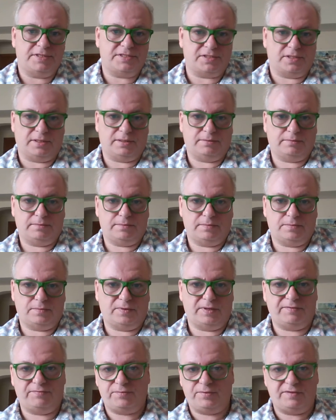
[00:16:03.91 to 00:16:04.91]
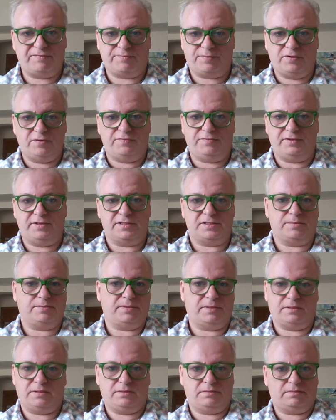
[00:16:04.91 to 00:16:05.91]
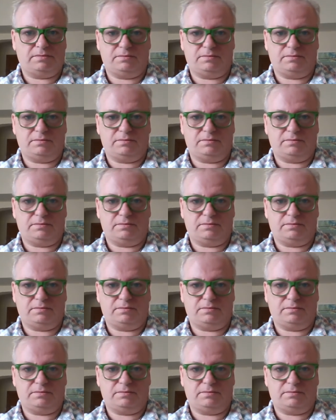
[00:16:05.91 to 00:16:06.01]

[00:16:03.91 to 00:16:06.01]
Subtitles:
sun. We've proven this with